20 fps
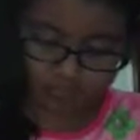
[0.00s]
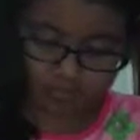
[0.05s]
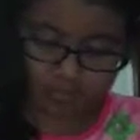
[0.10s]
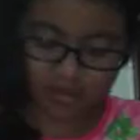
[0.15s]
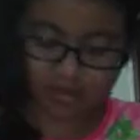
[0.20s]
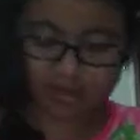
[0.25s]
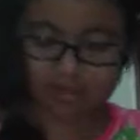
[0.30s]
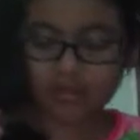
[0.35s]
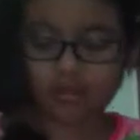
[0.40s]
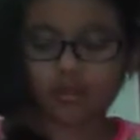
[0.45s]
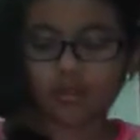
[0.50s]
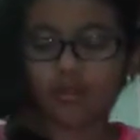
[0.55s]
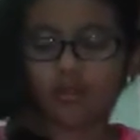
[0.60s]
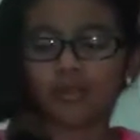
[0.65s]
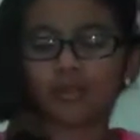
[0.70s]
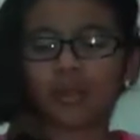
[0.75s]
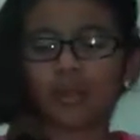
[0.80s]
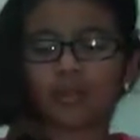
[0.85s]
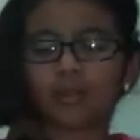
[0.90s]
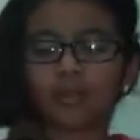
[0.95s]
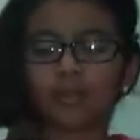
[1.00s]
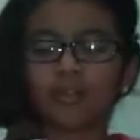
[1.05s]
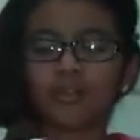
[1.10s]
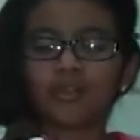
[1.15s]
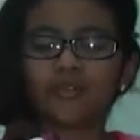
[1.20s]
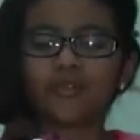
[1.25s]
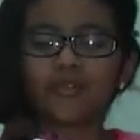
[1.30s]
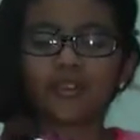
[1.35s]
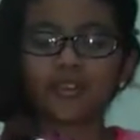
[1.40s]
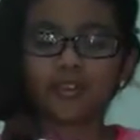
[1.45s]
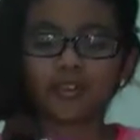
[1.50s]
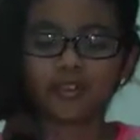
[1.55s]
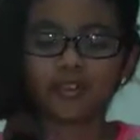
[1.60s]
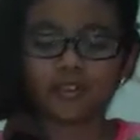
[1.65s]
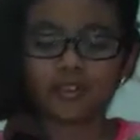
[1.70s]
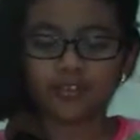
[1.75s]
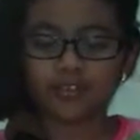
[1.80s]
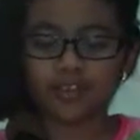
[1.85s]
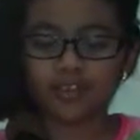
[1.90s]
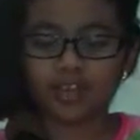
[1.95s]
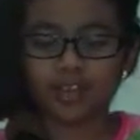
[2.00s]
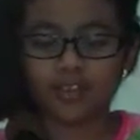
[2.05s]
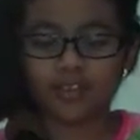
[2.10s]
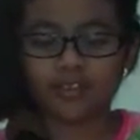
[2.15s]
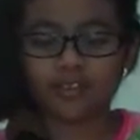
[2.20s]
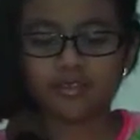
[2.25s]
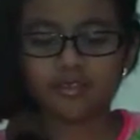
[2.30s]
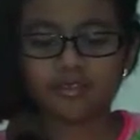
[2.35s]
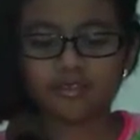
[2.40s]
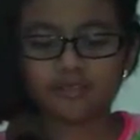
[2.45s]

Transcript: There you go. We got a perfect curl hair.